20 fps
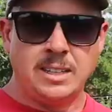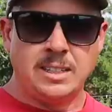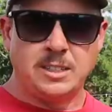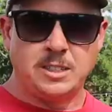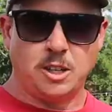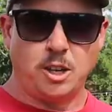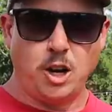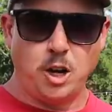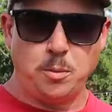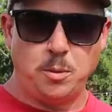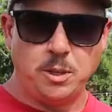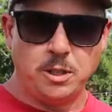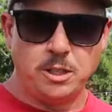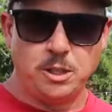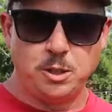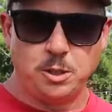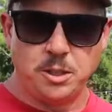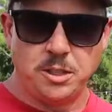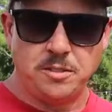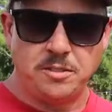So I hope you
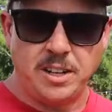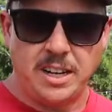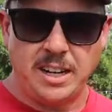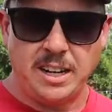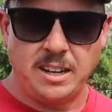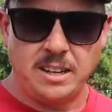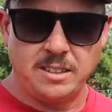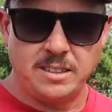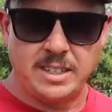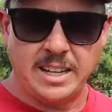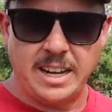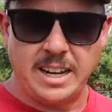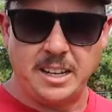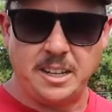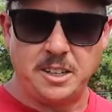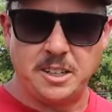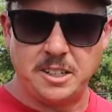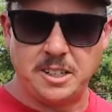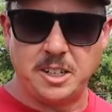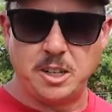enjoyed the video today.
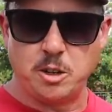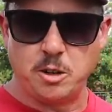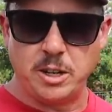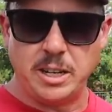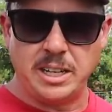Good to go